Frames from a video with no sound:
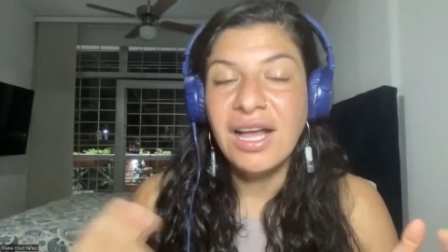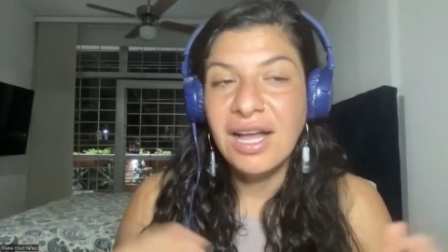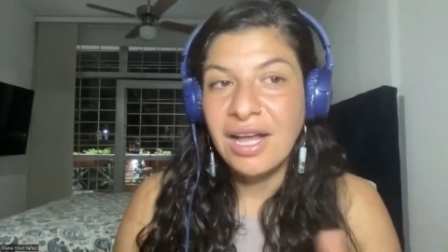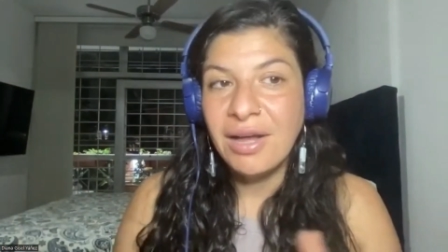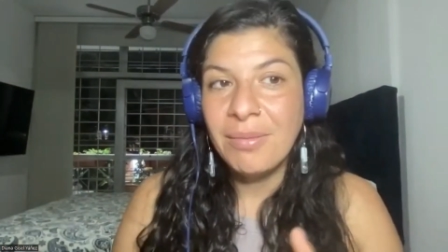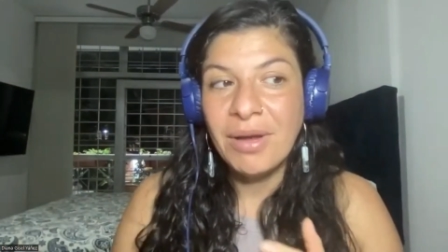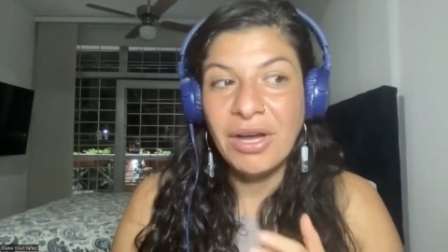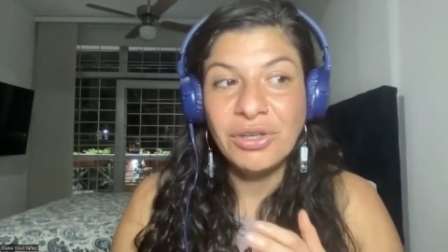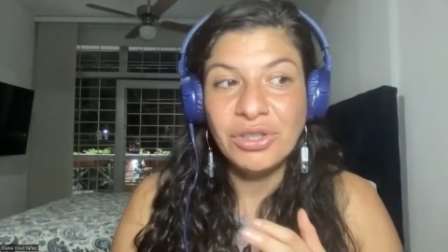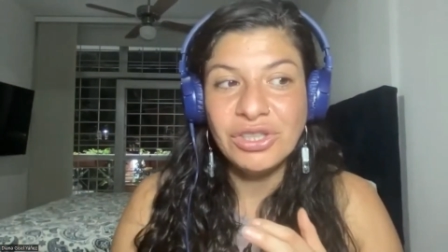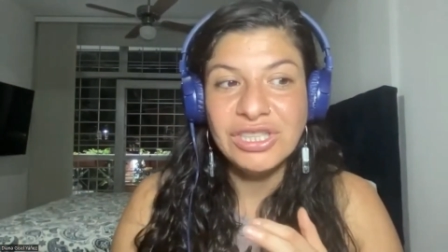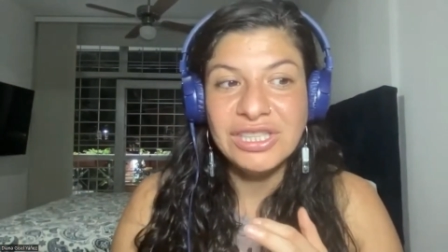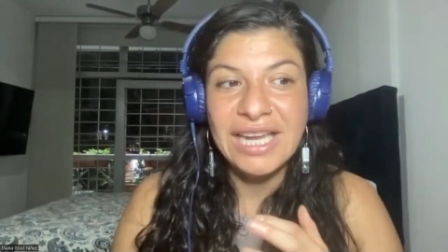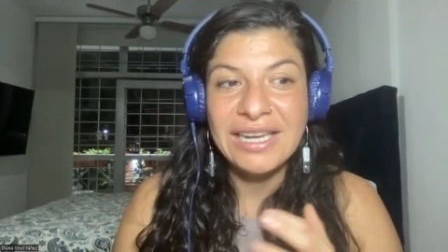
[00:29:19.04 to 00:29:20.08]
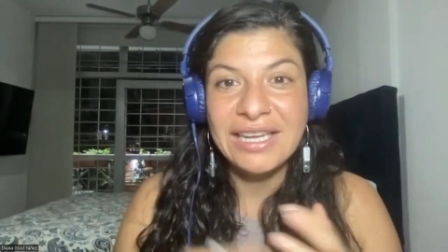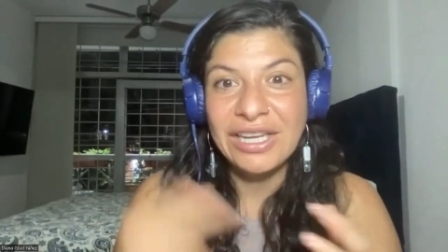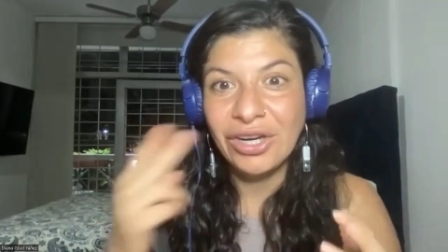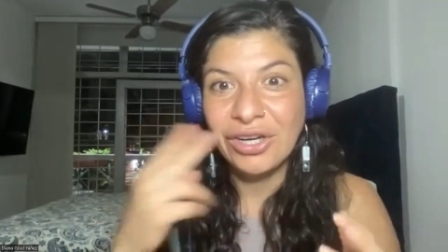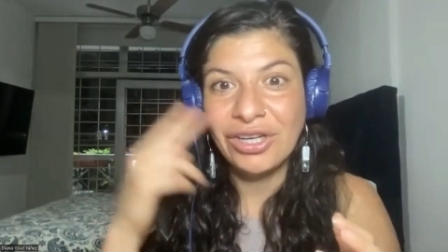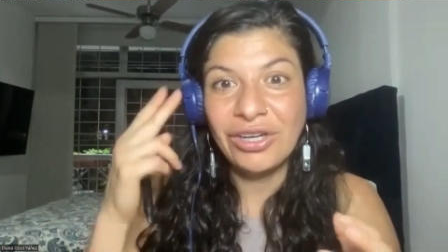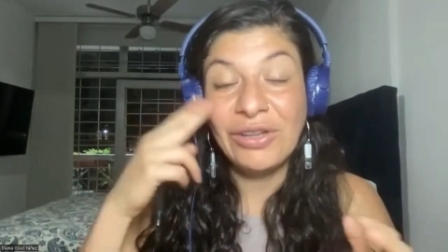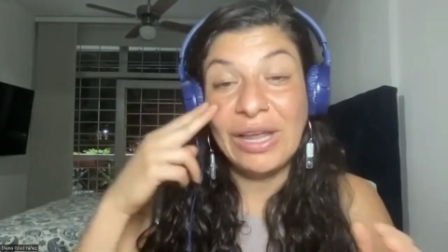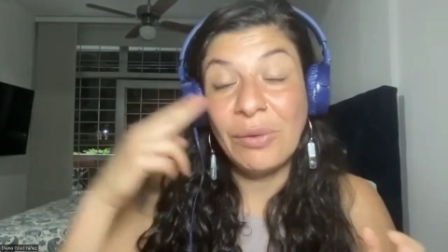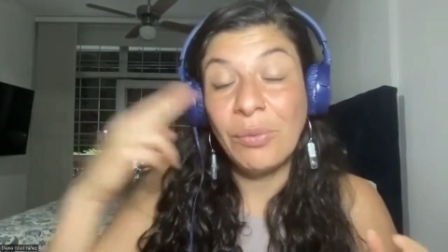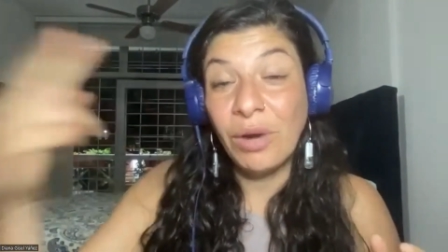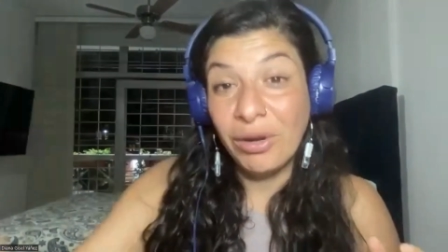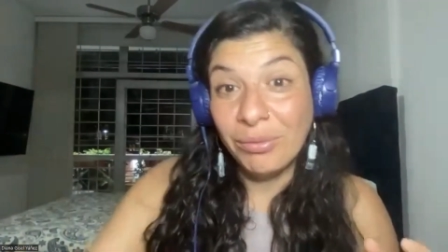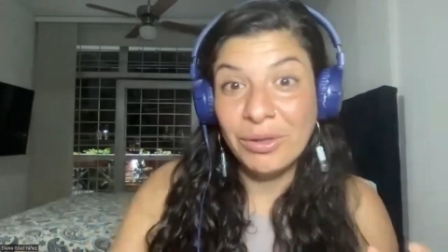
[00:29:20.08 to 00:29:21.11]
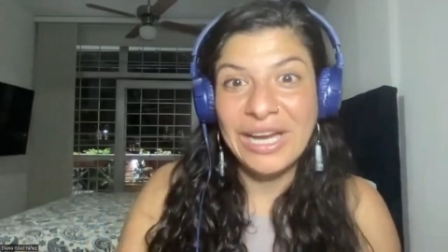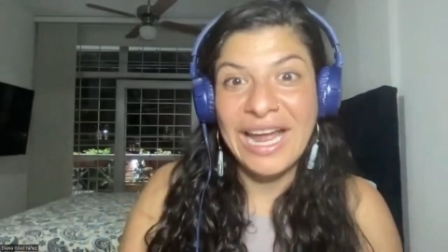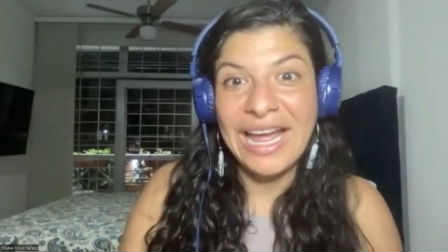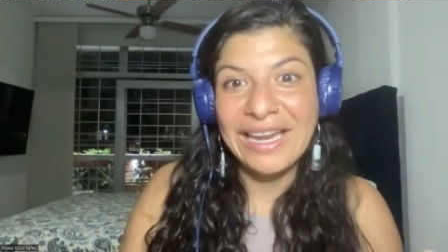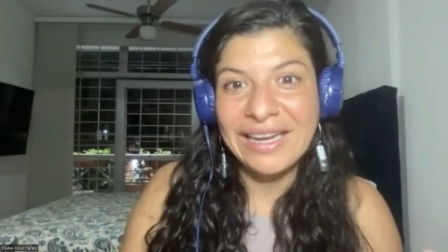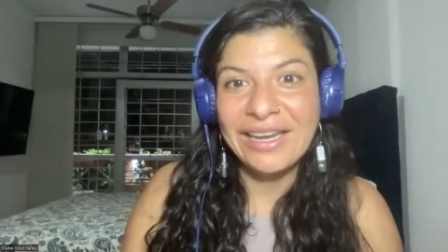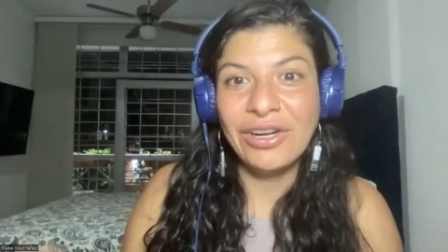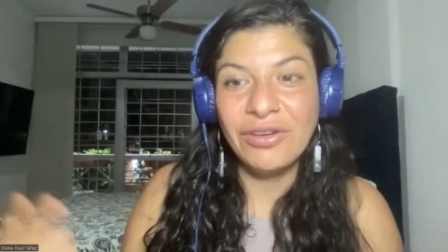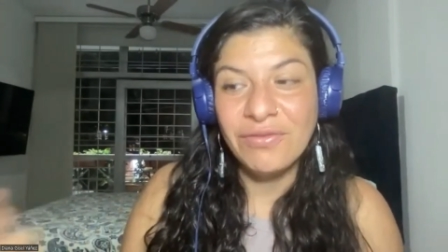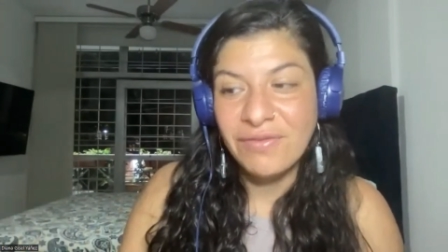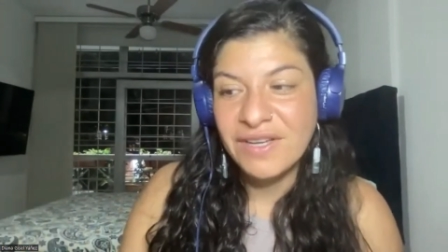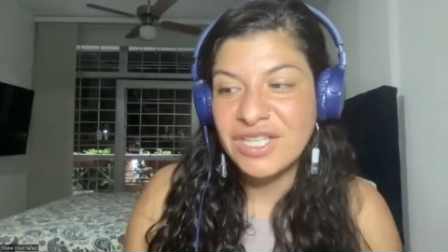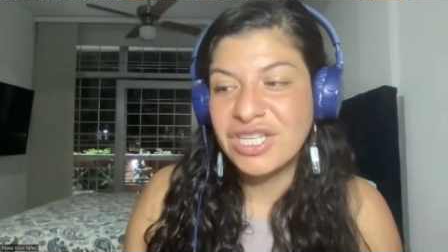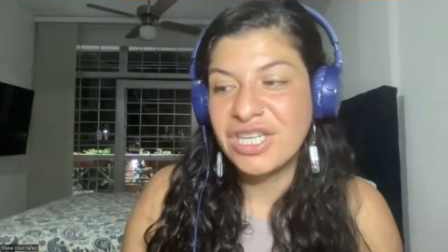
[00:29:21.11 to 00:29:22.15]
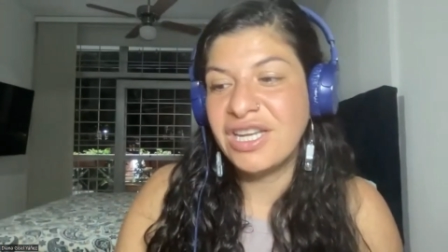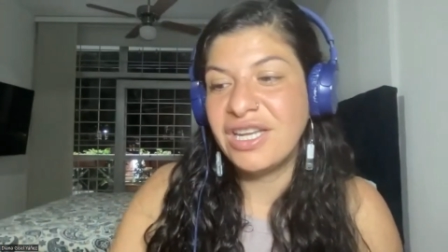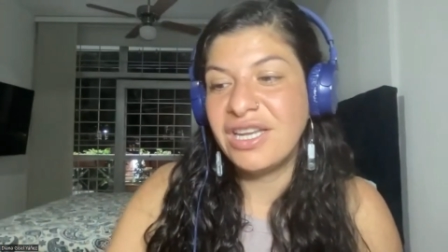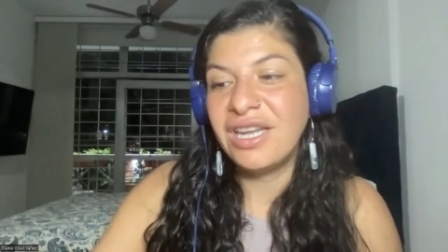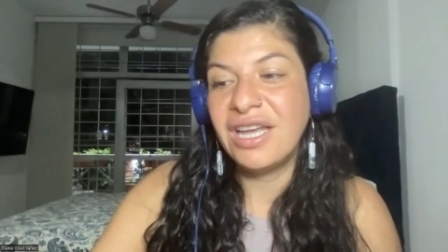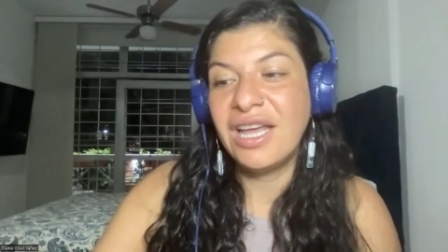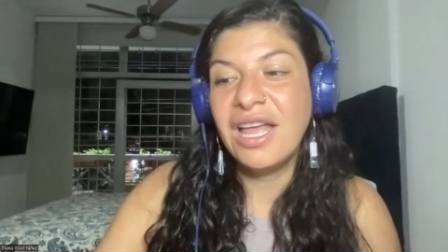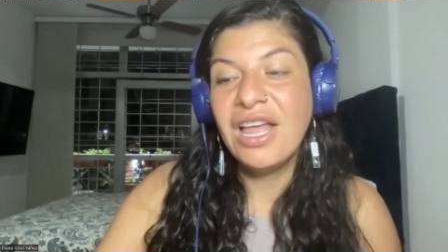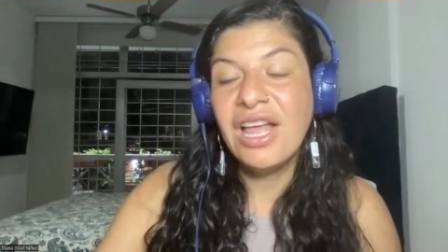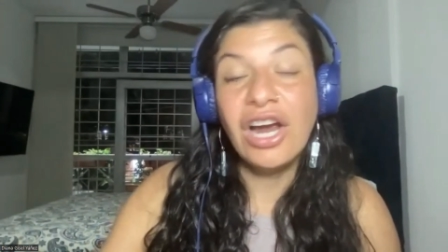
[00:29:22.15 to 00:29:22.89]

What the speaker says: understanding where we're headed, our vision,